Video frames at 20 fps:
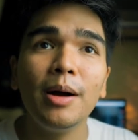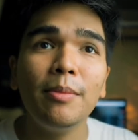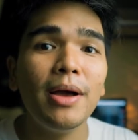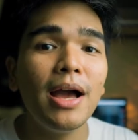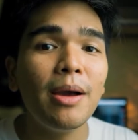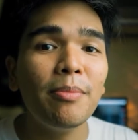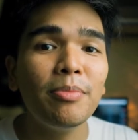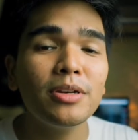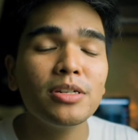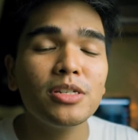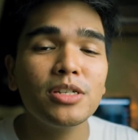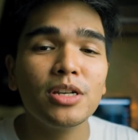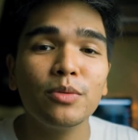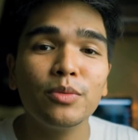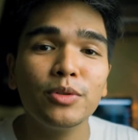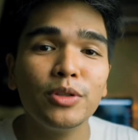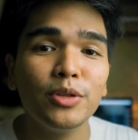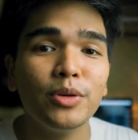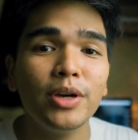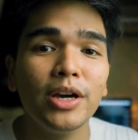I'm happy to share
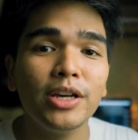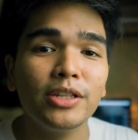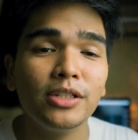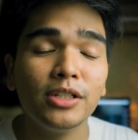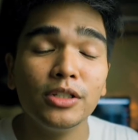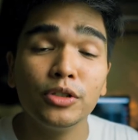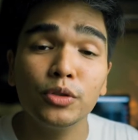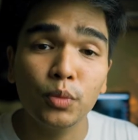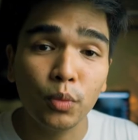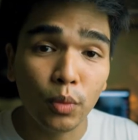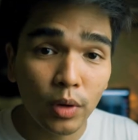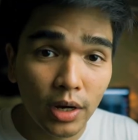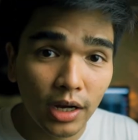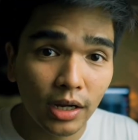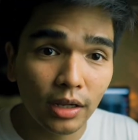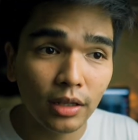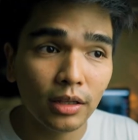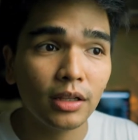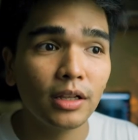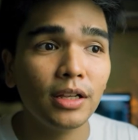with you guys as
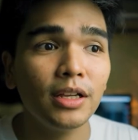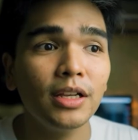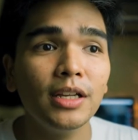well